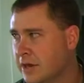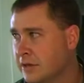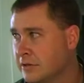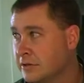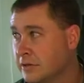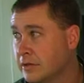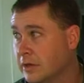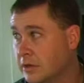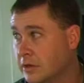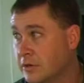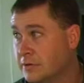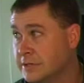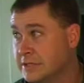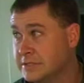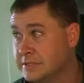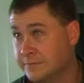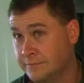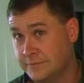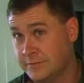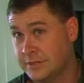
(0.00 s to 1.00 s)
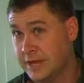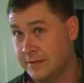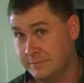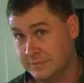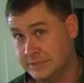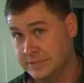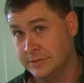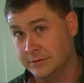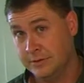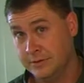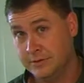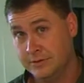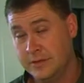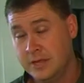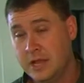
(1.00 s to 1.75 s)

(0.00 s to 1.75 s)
on cohesive type material.